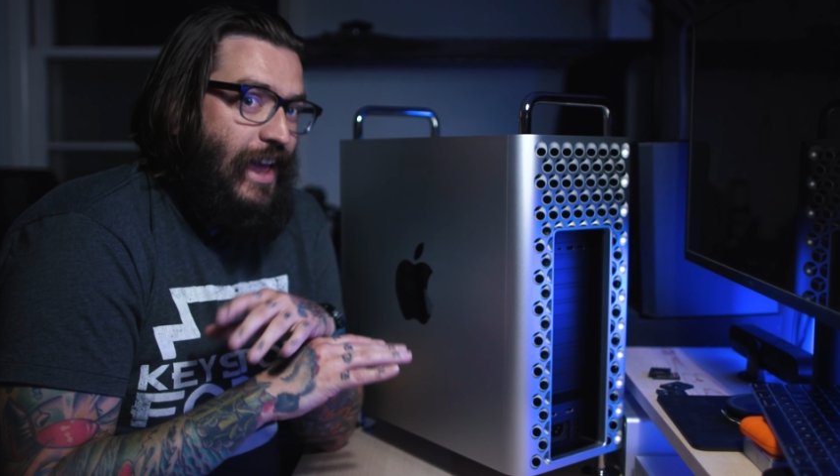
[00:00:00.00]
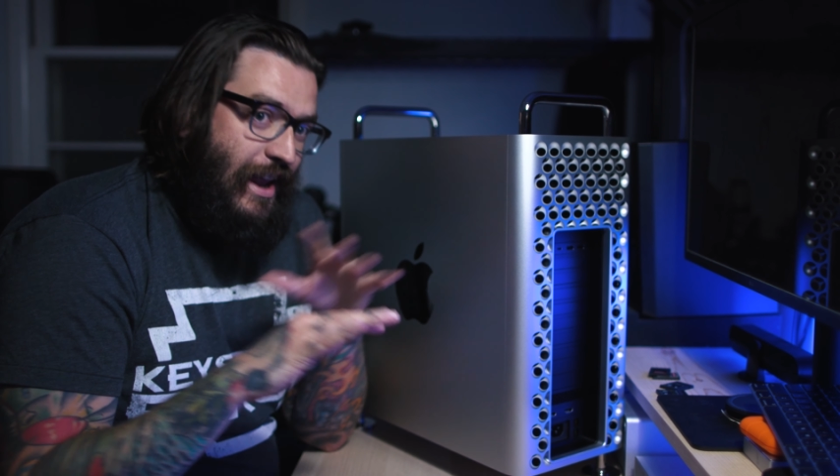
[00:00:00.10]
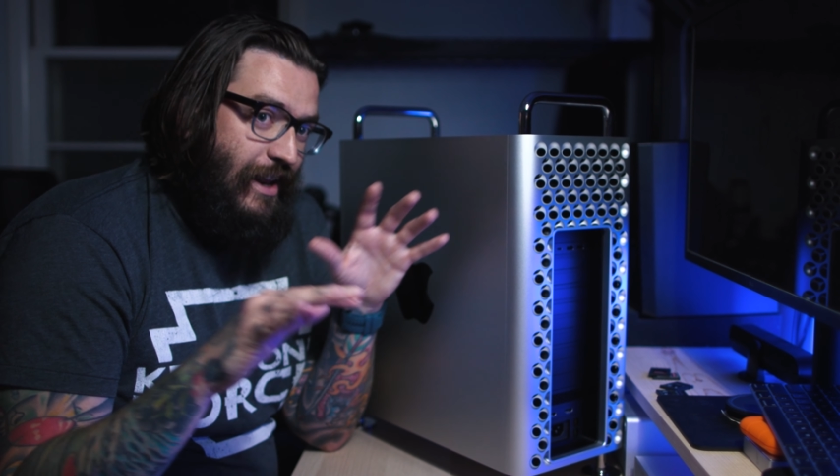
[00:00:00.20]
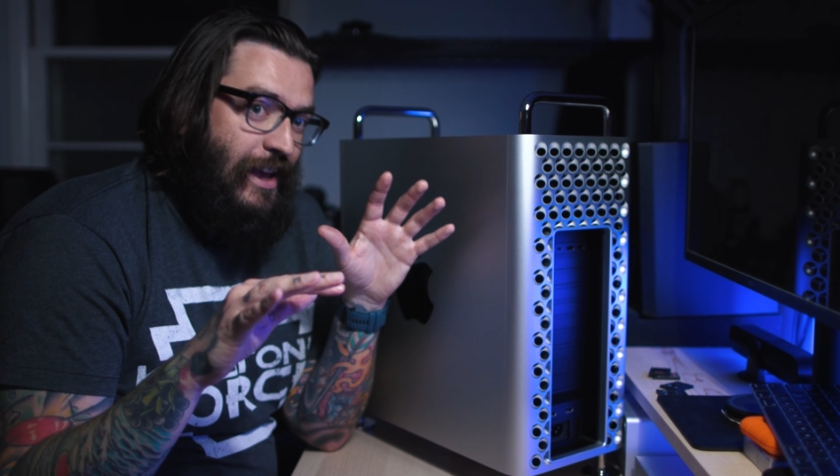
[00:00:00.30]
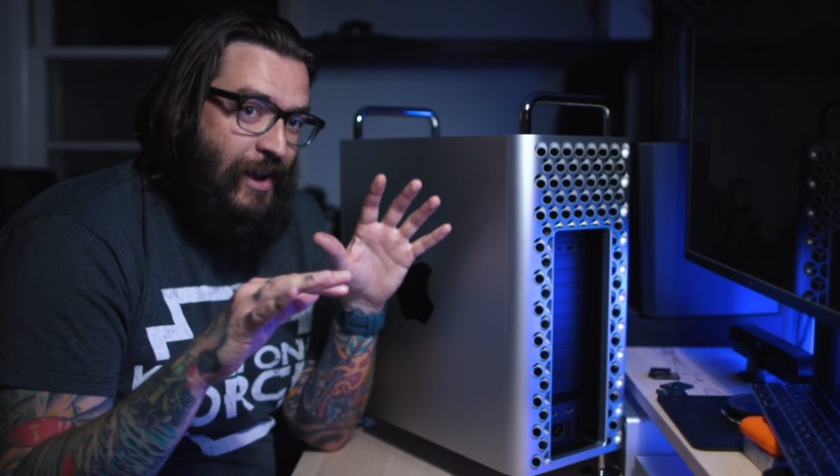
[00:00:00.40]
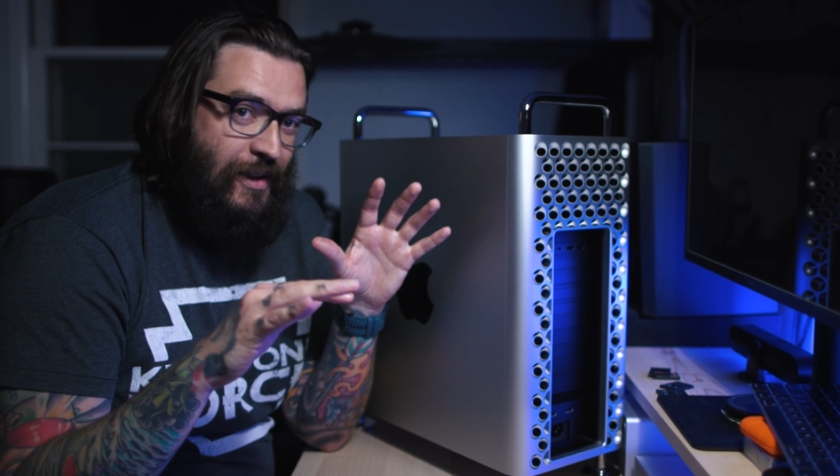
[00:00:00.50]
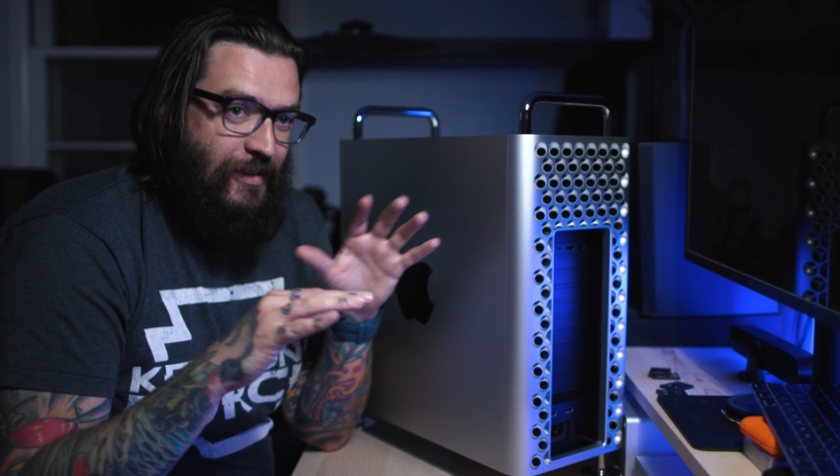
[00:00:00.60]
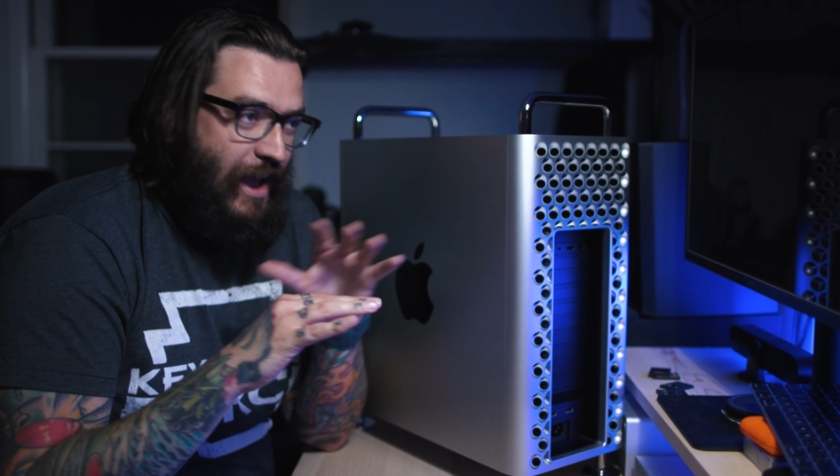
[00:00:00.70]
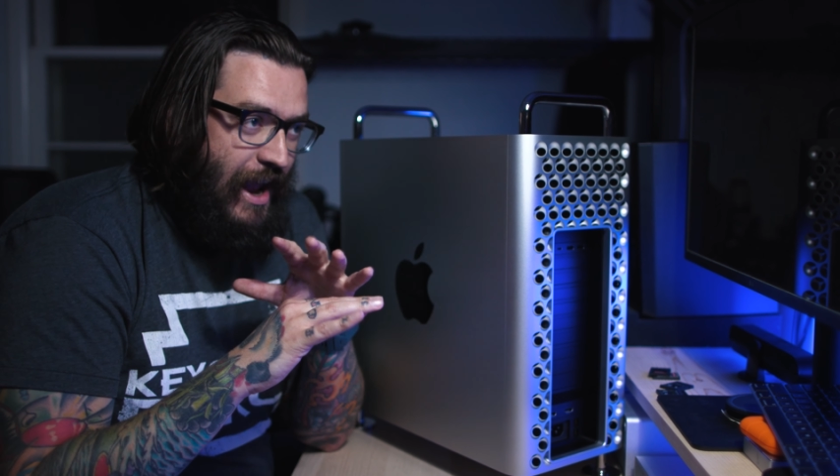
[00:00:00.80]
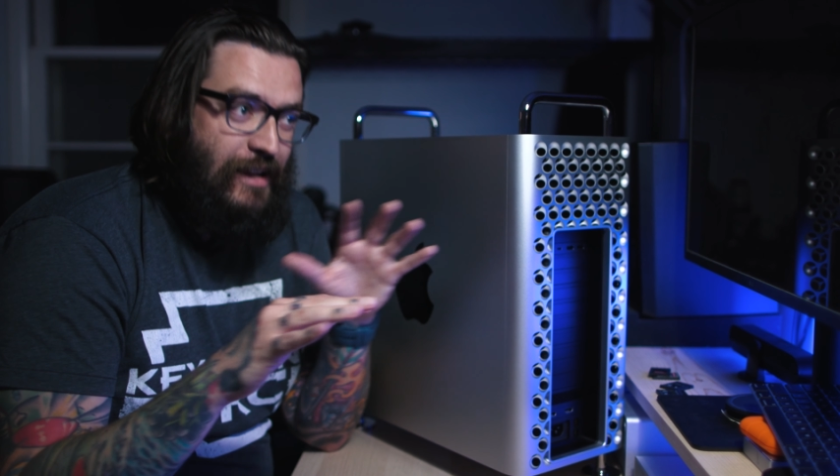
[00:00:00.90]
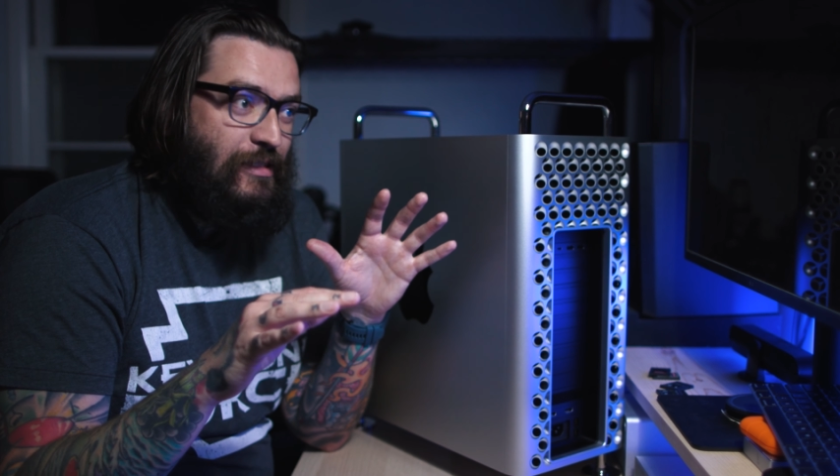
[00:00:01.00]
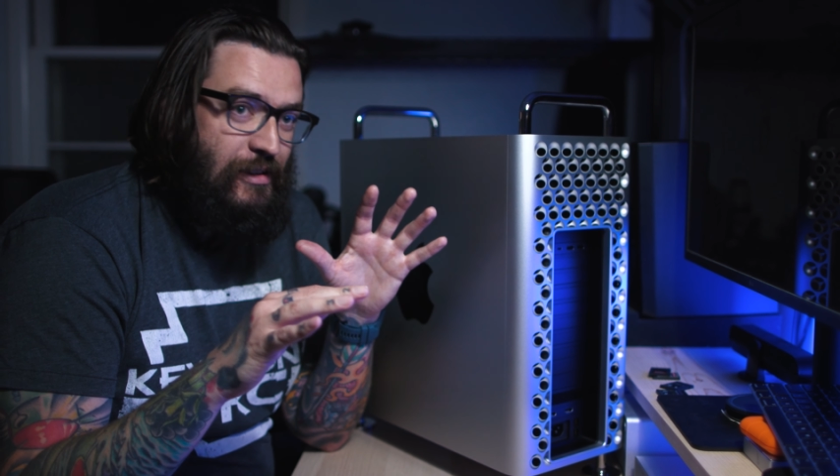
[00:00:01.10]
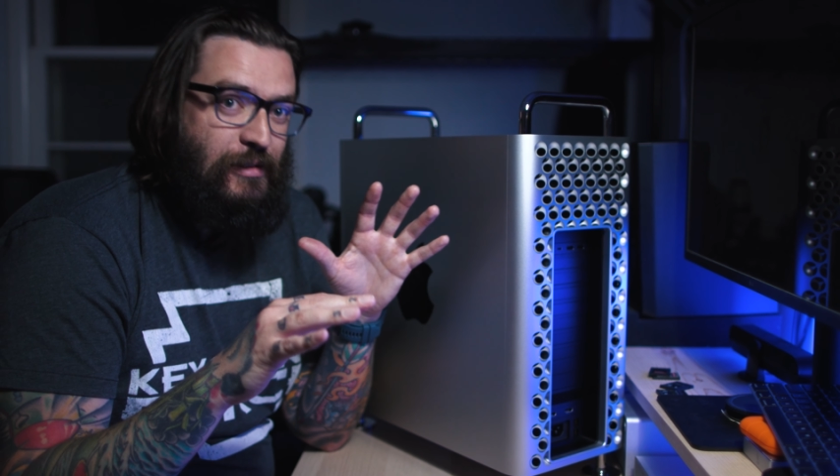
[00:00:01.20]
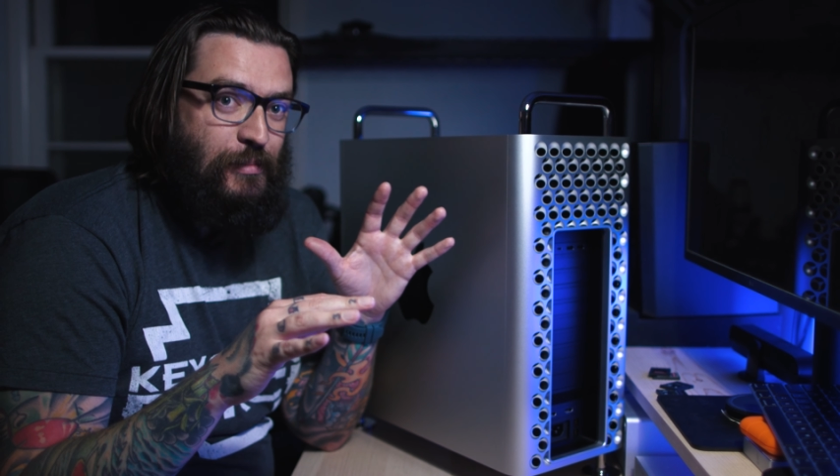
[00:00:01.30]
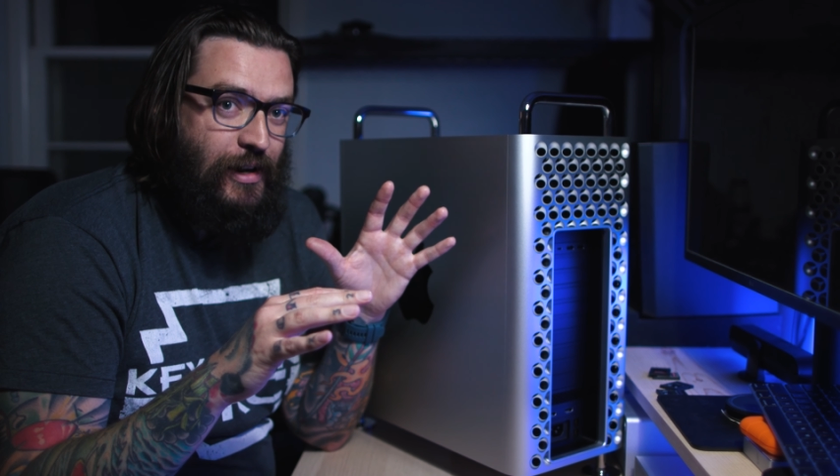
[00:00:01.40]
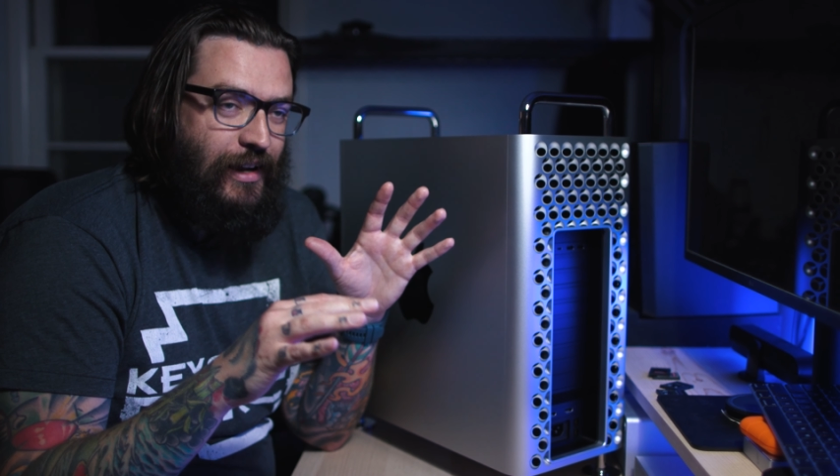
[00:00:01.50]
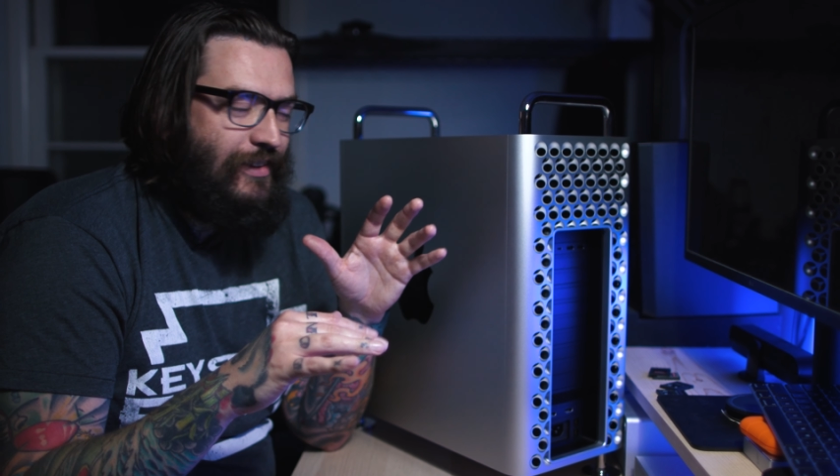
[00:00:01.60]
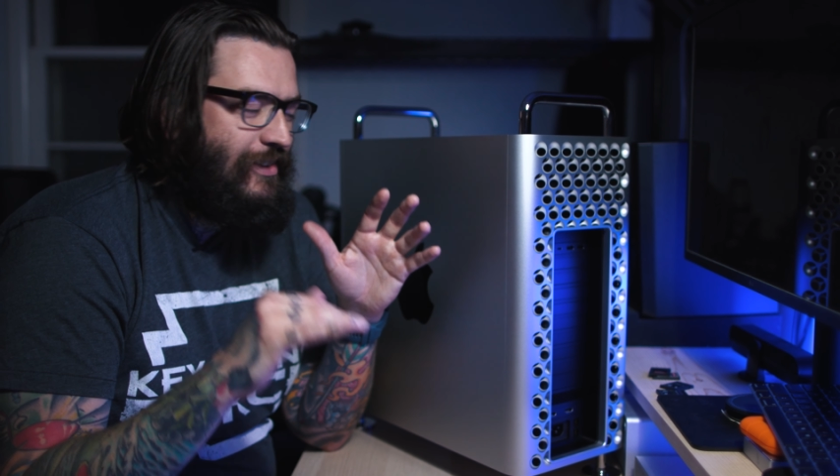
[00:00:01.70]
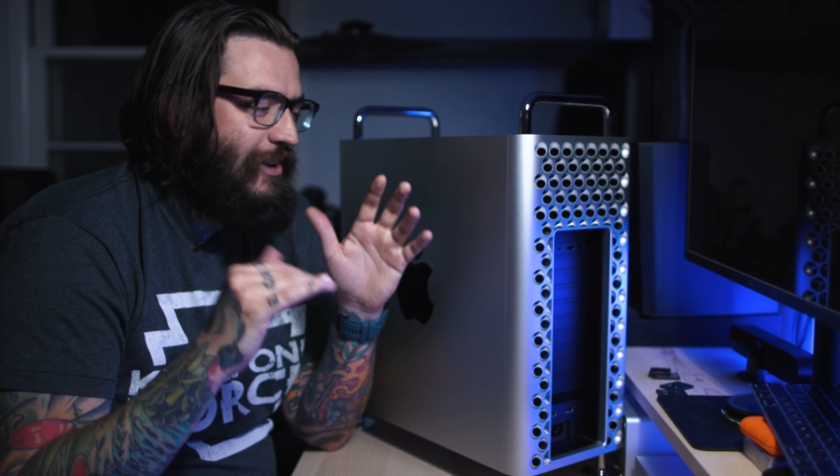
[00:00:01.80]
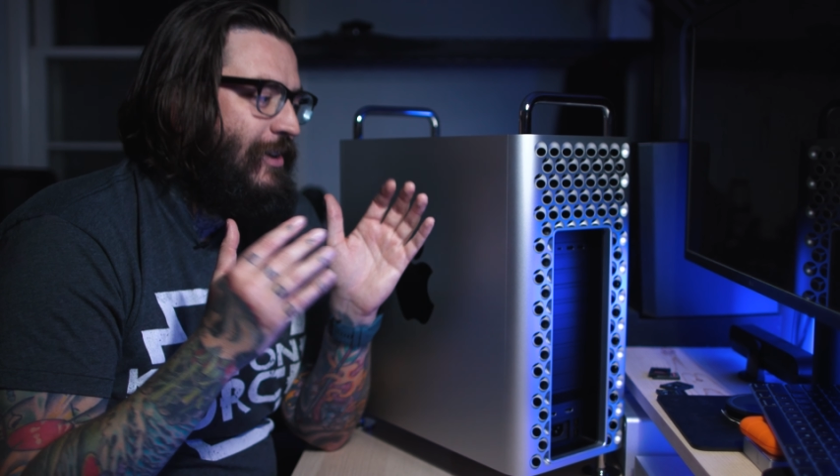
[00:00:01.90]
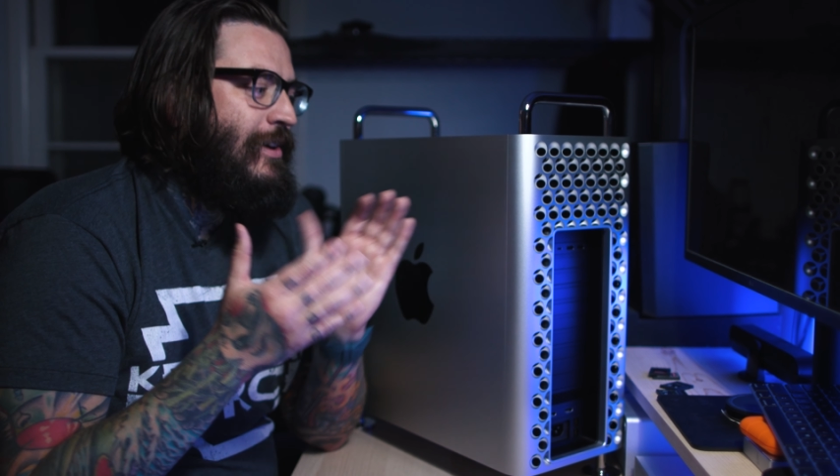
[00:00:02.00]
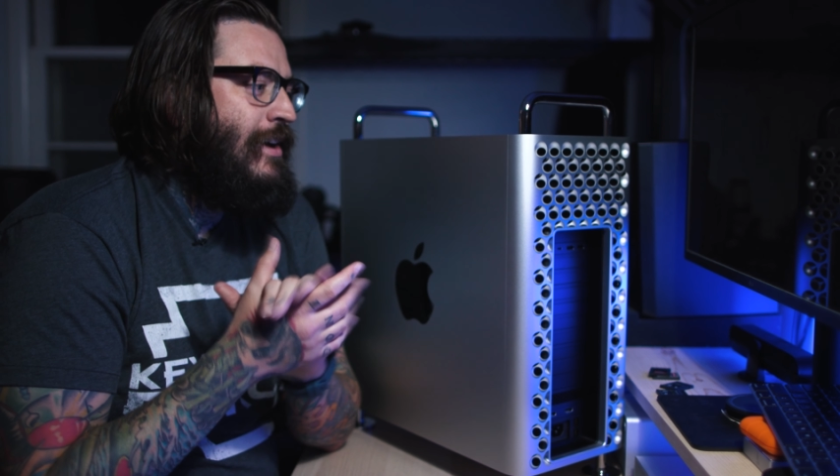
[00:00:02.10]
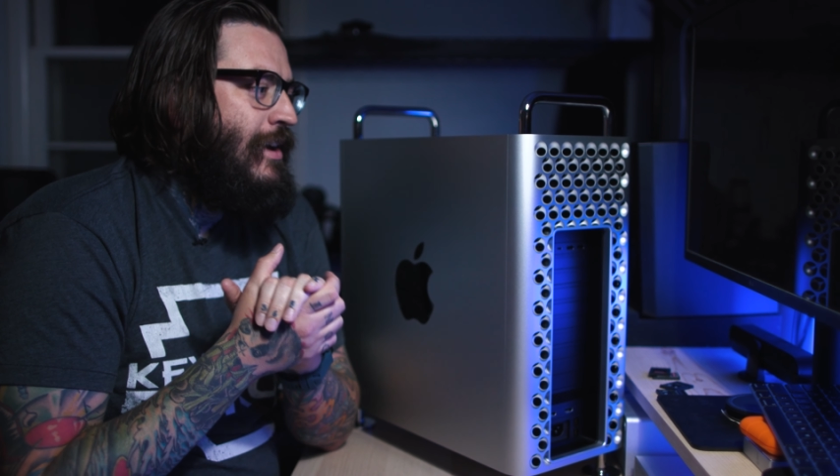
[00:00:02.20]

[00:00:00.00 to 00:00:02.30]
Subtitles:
anything you buy. So